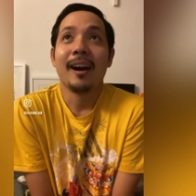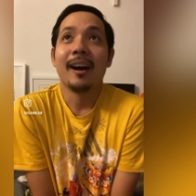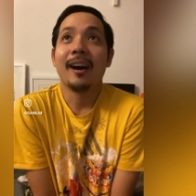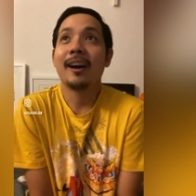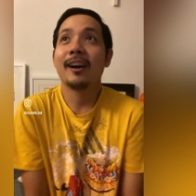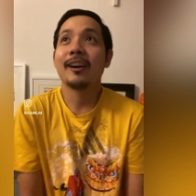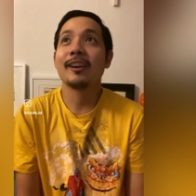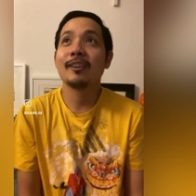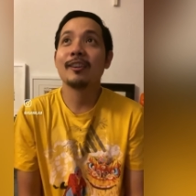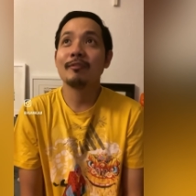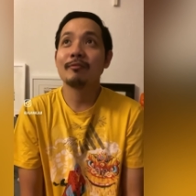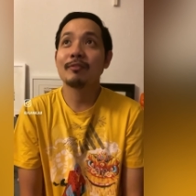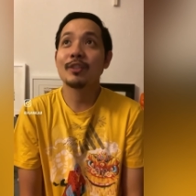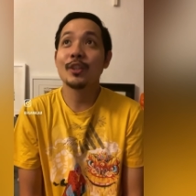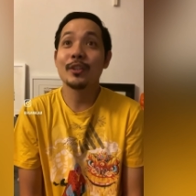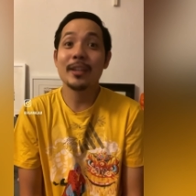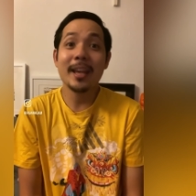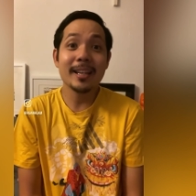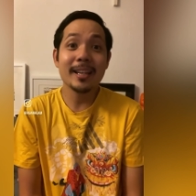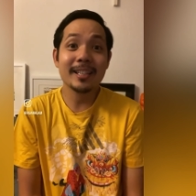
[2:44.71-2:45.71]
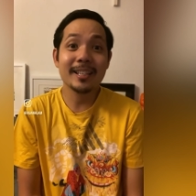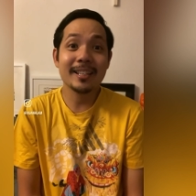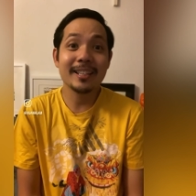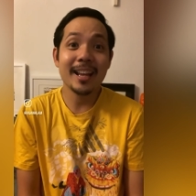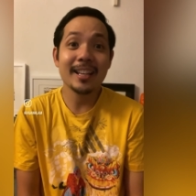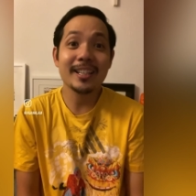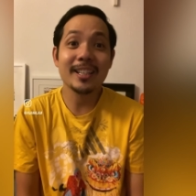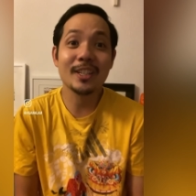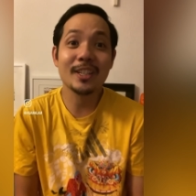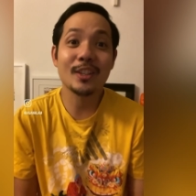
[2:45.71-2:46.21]
Um, so yes,
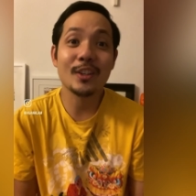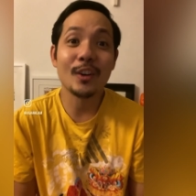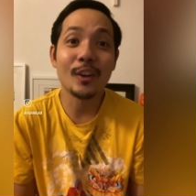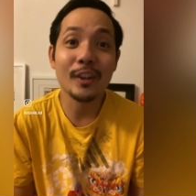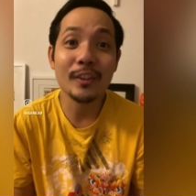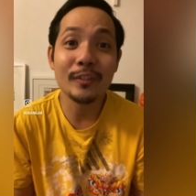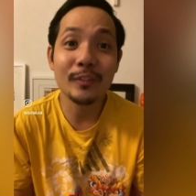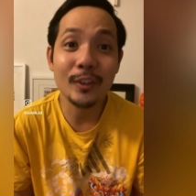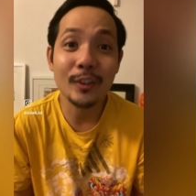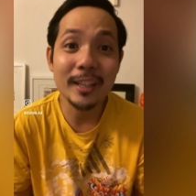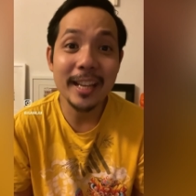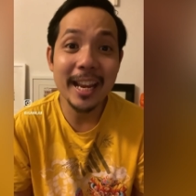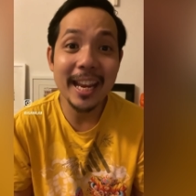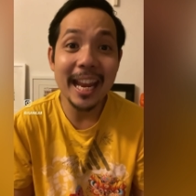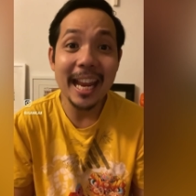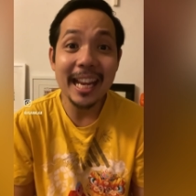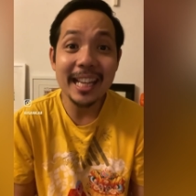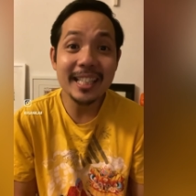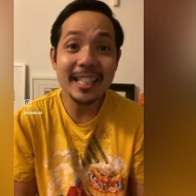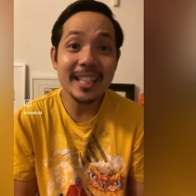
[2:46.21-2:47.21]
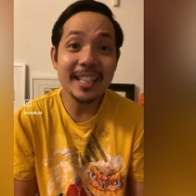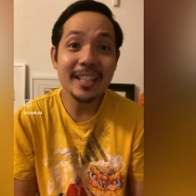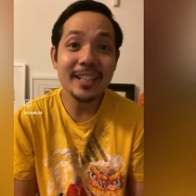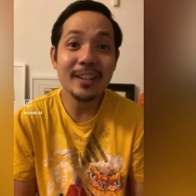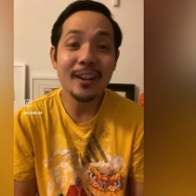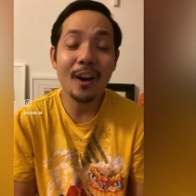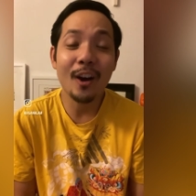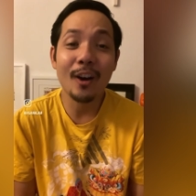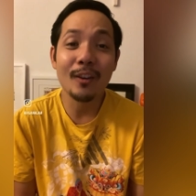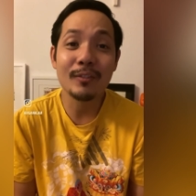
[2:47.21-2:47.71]
that's the story for day
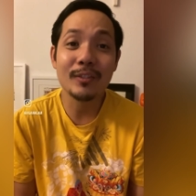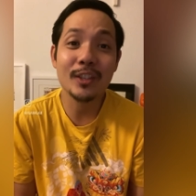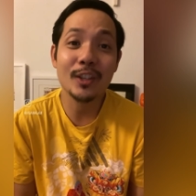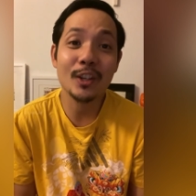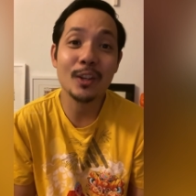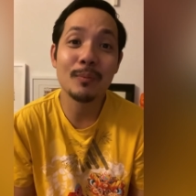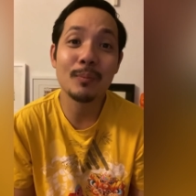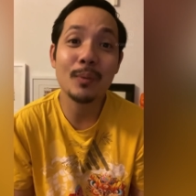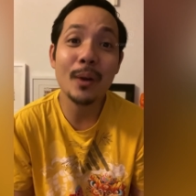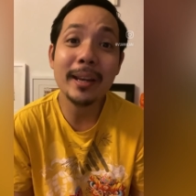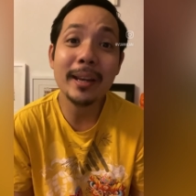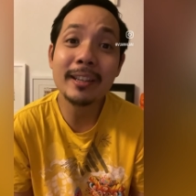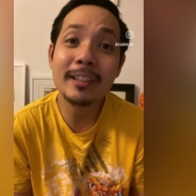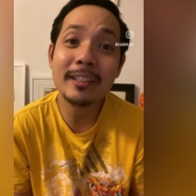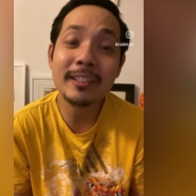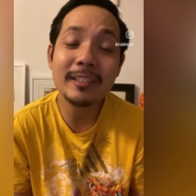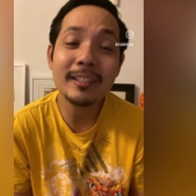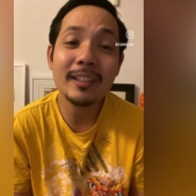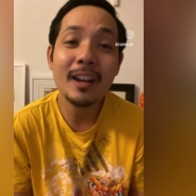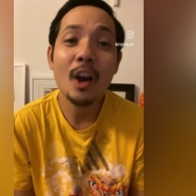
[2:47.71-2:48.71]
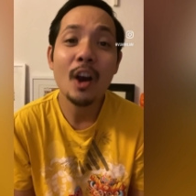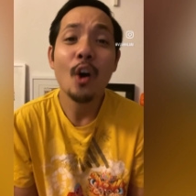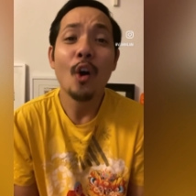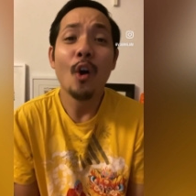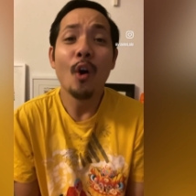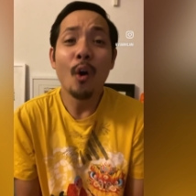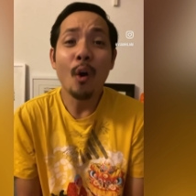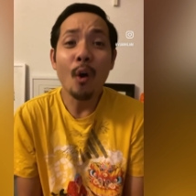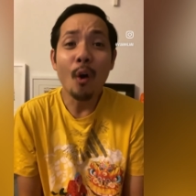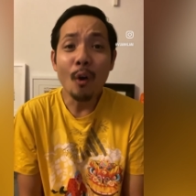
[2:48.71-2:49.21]
18 of Circuit Breaker.
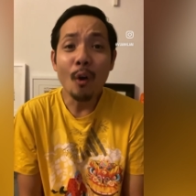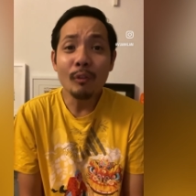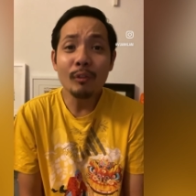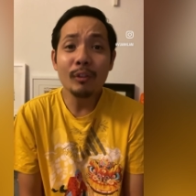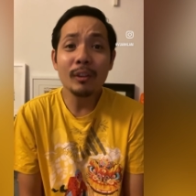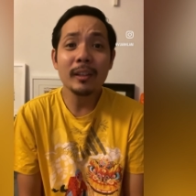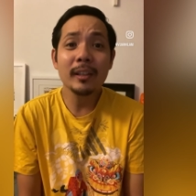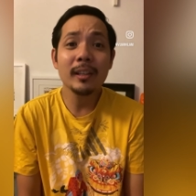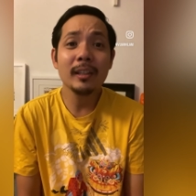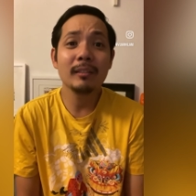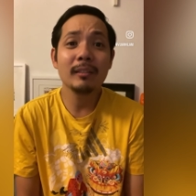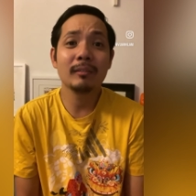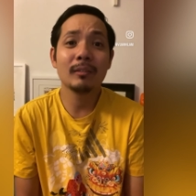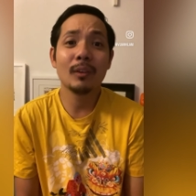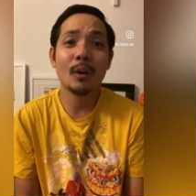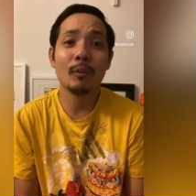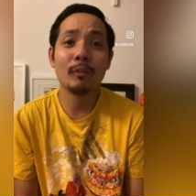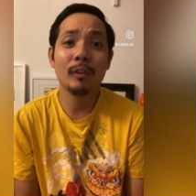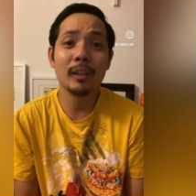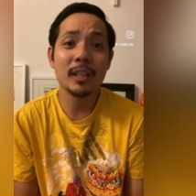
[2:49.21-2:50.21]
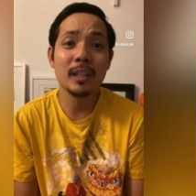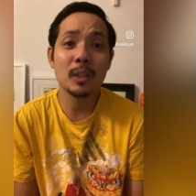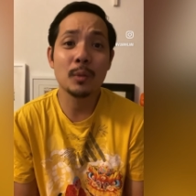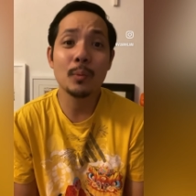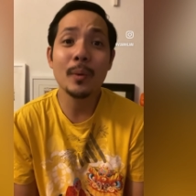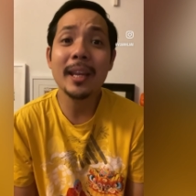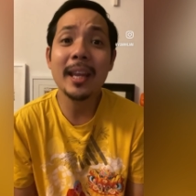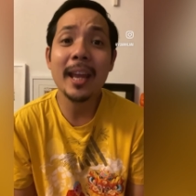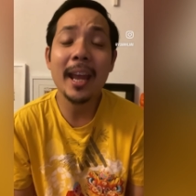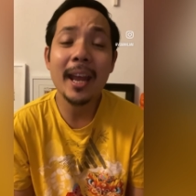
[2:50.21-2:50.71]
Hopefully, over this
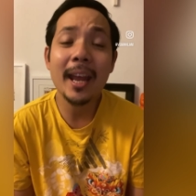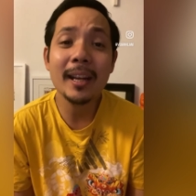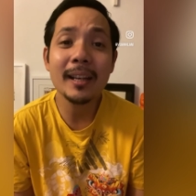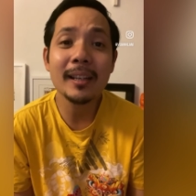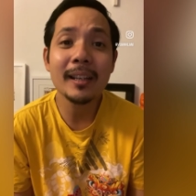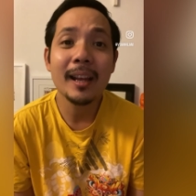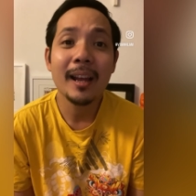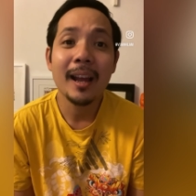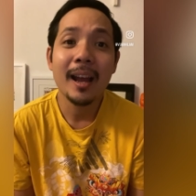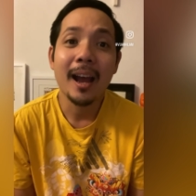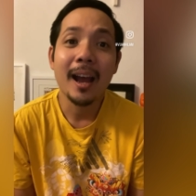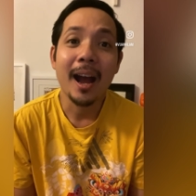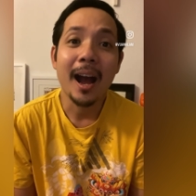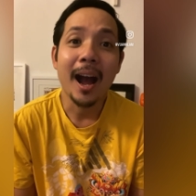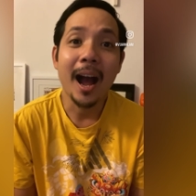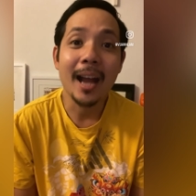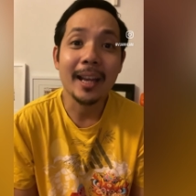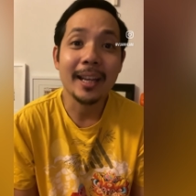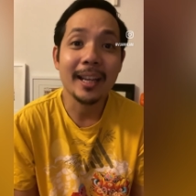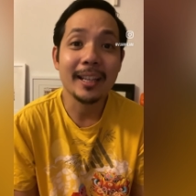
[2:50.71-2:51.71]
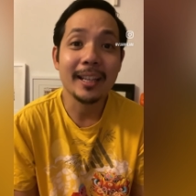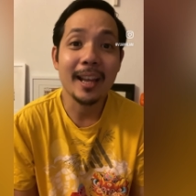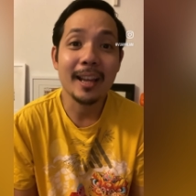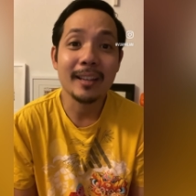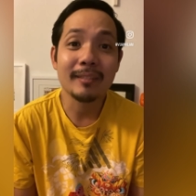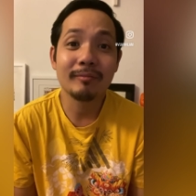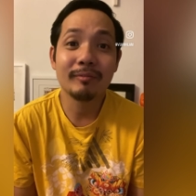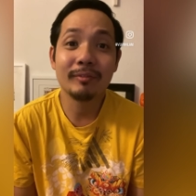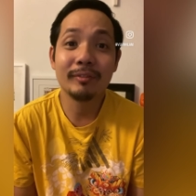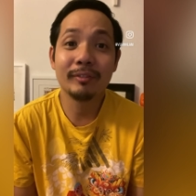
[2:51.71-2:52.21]
weekend, I can get
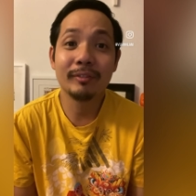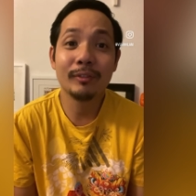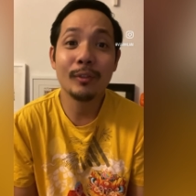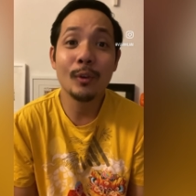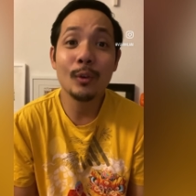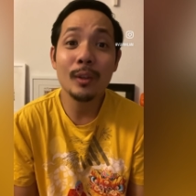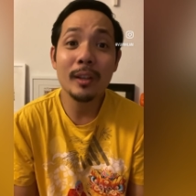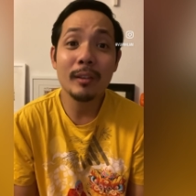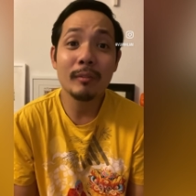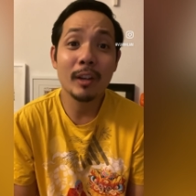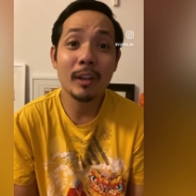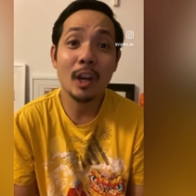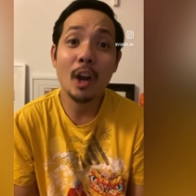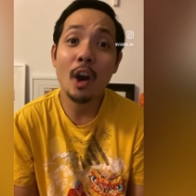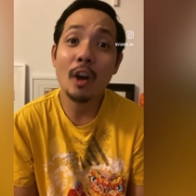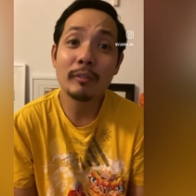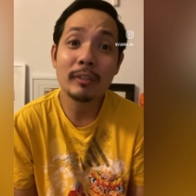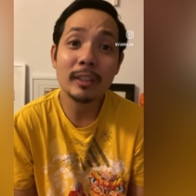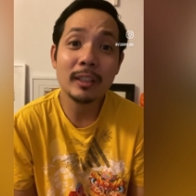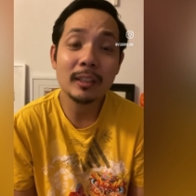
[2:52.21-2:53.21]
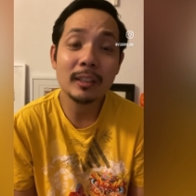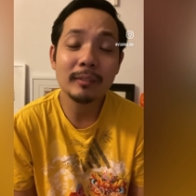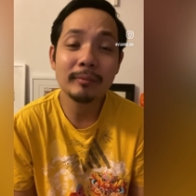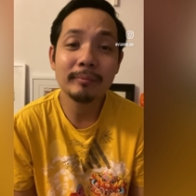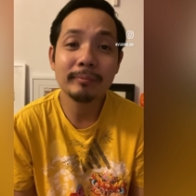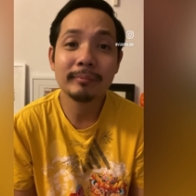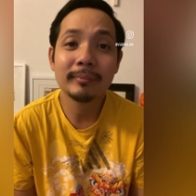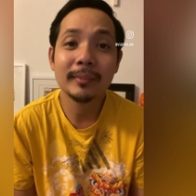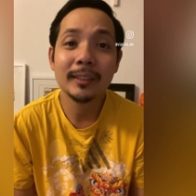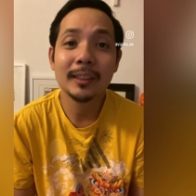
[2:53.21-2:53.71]
fully recovered.
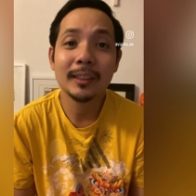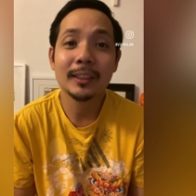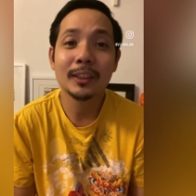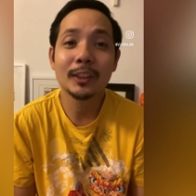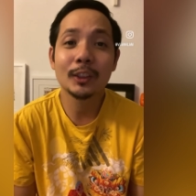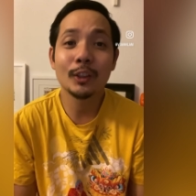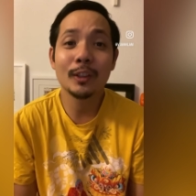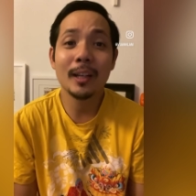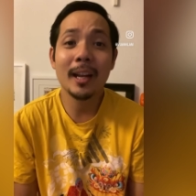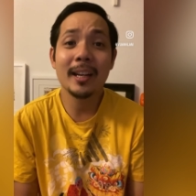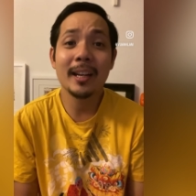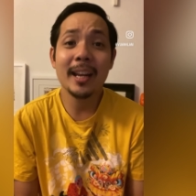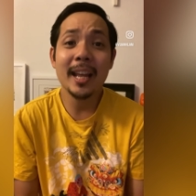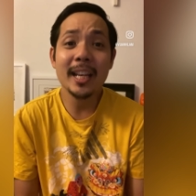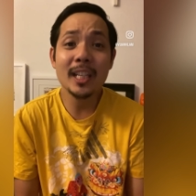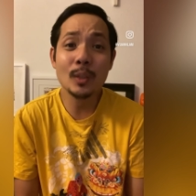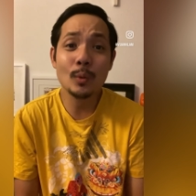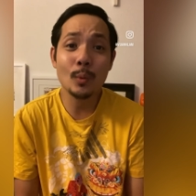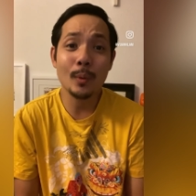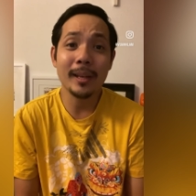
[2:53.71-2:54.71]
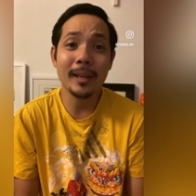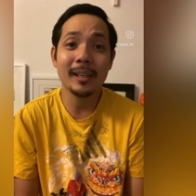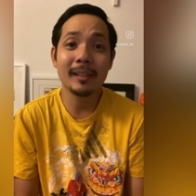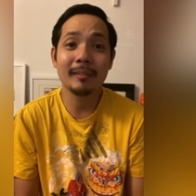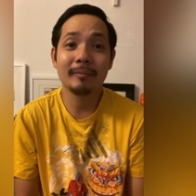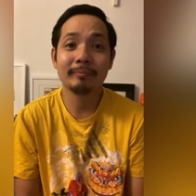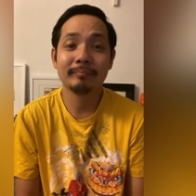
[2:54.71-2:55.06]
so that next week